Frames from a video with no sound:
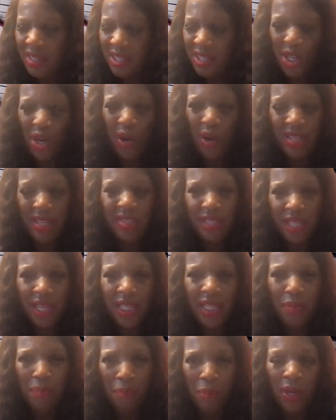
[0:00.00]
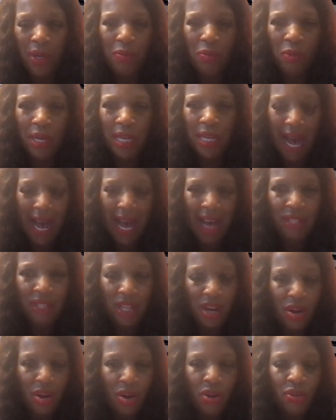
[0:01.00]
you know, instilling what
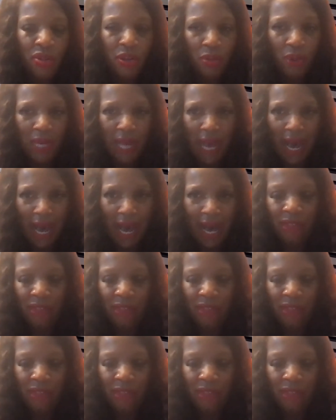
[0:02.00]
I learned and what